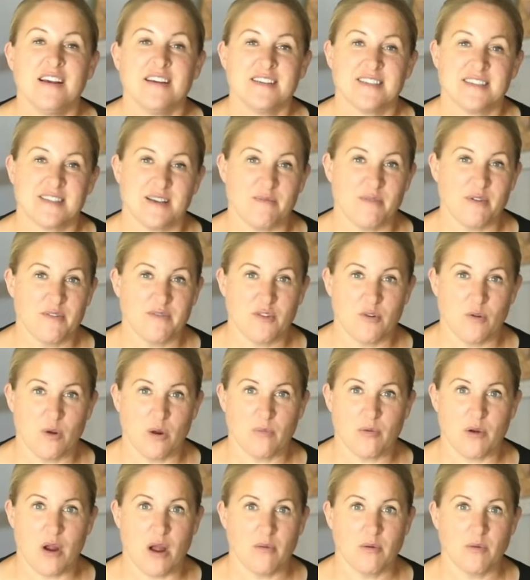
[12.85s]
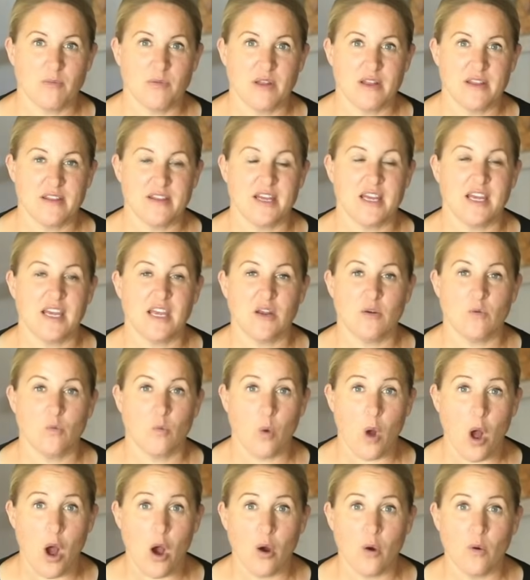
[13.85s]
Some of you are probably thinking,
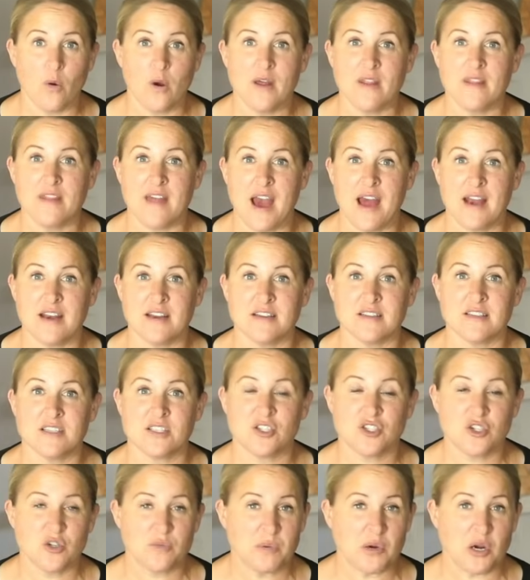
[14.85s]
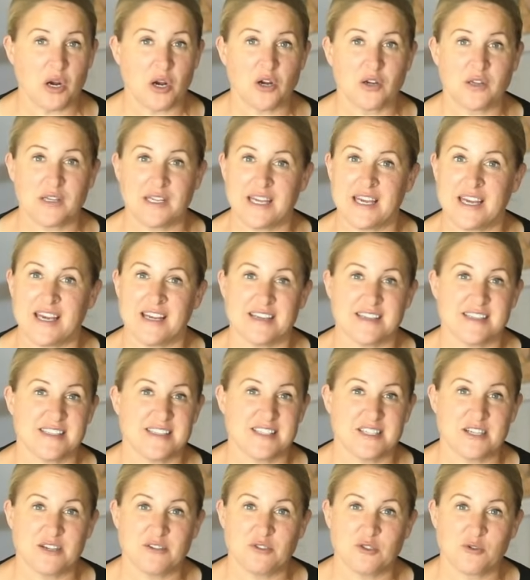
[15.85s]
whoa, that is super early. It is
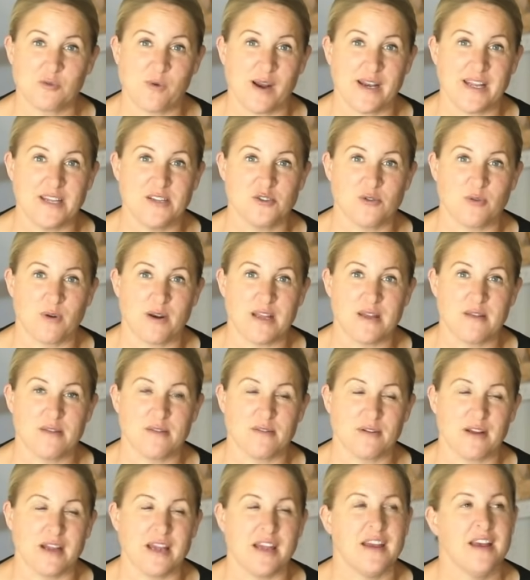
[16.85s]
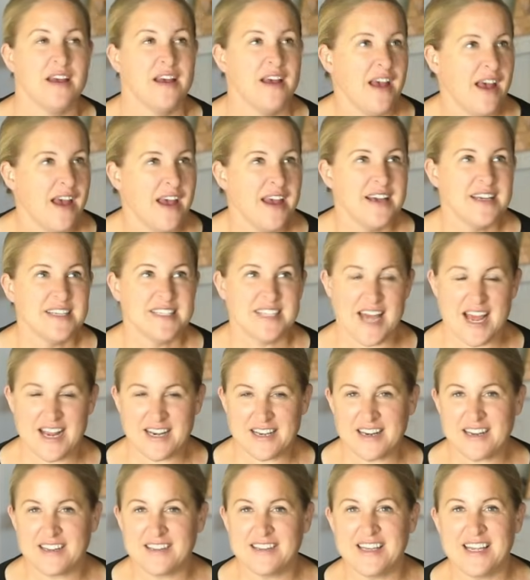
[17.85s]
still 2023.
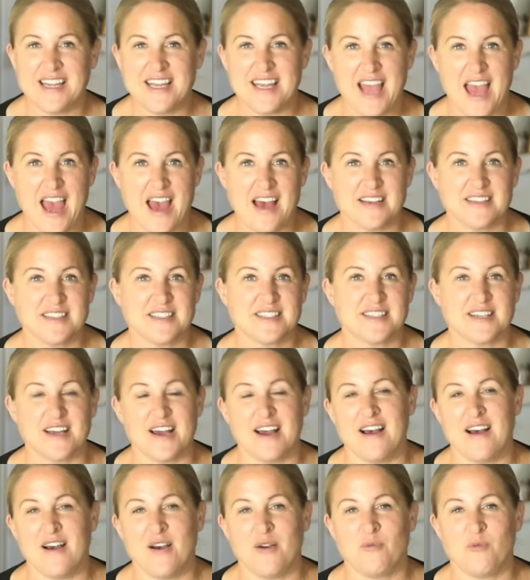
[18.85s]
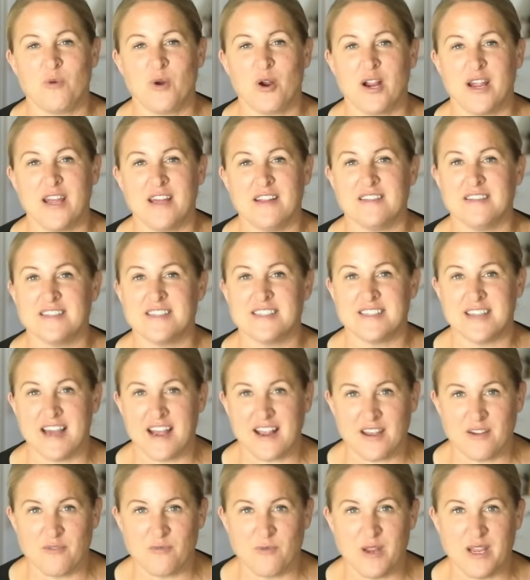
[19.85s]
Technically, yes, uh, we're in the
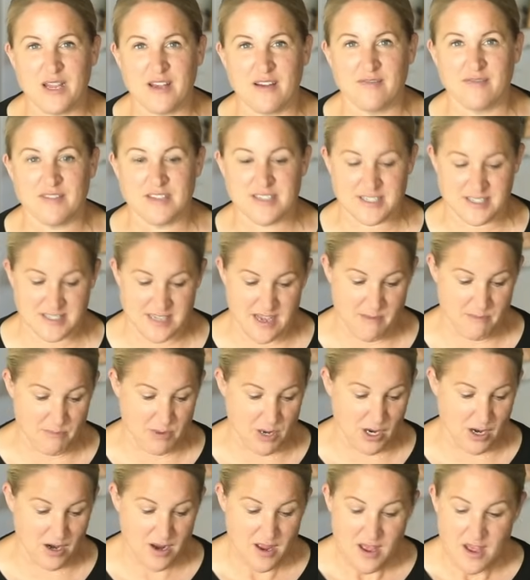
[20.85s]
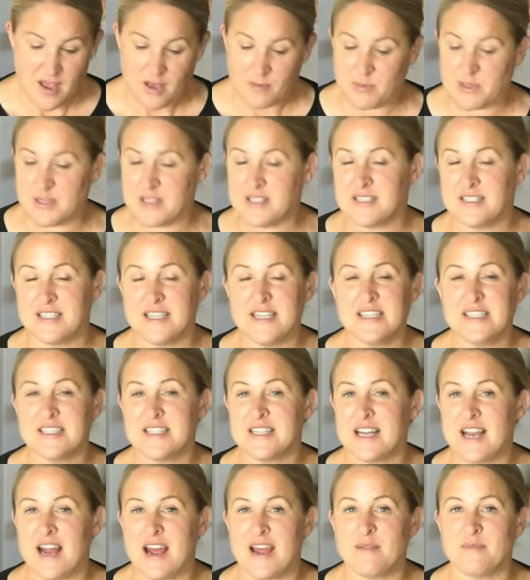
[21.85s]
second week of December, but the seeds
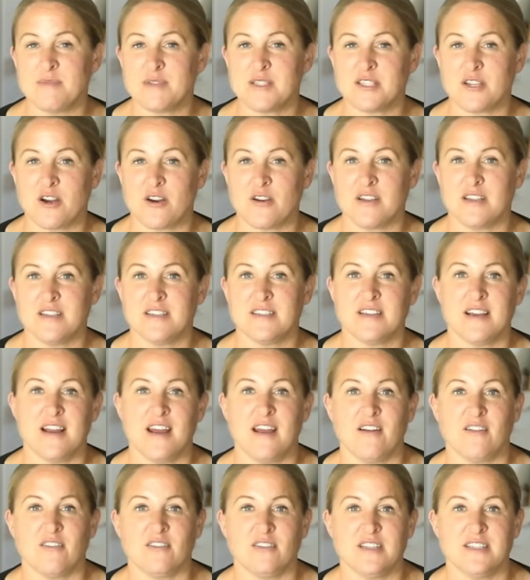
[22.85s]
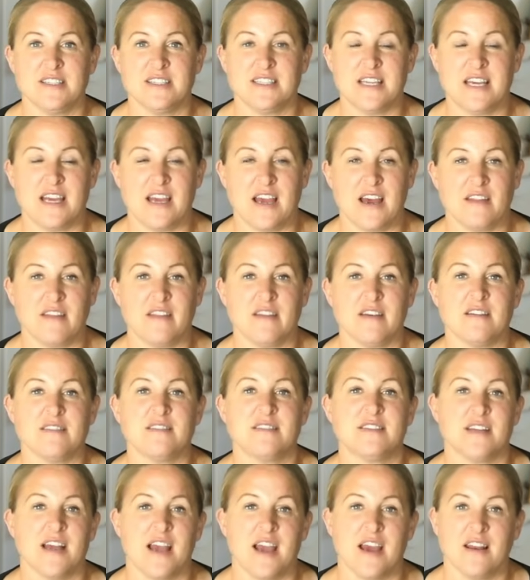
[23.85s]
that I am starting today are
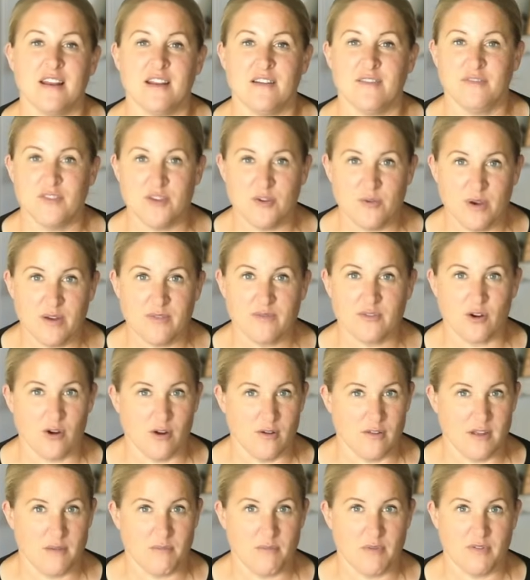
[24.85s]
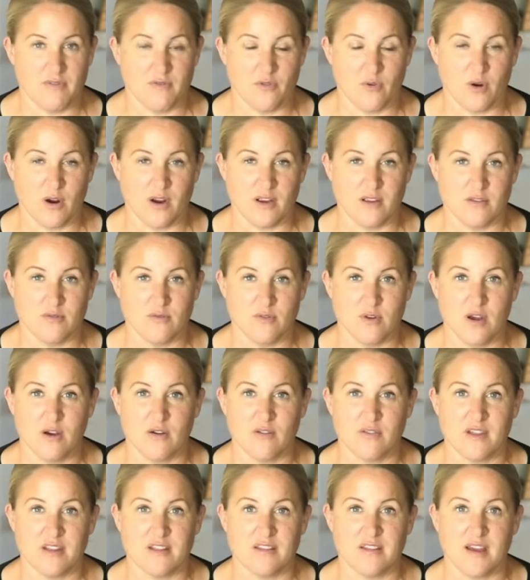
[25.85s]
lisianthus, And if you have grown them before, you
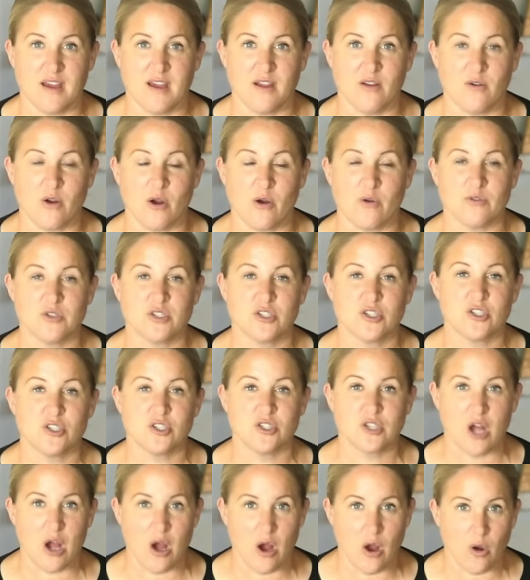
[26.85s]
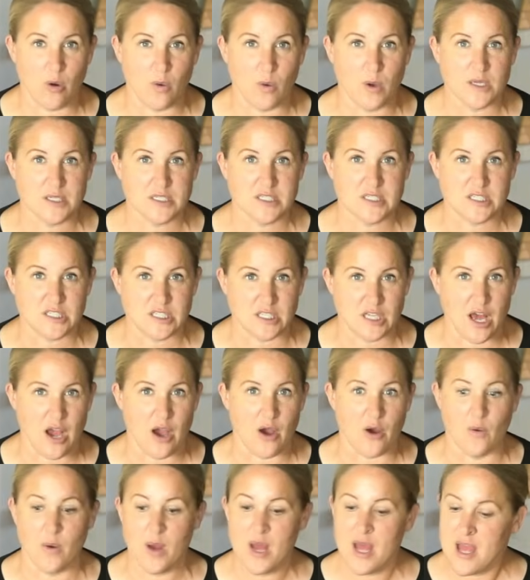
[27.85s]
know that they grow so
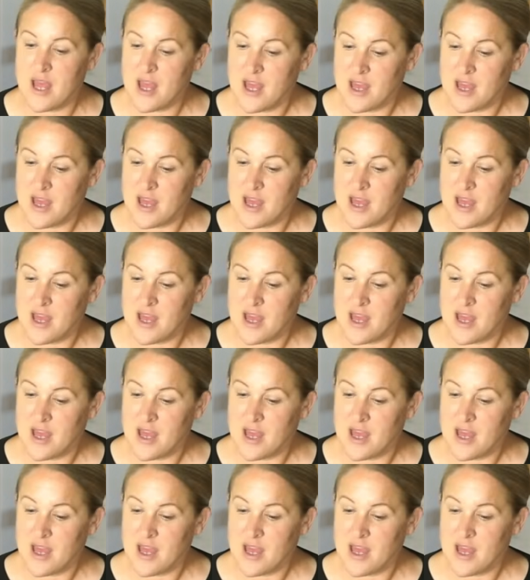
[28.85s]
slow.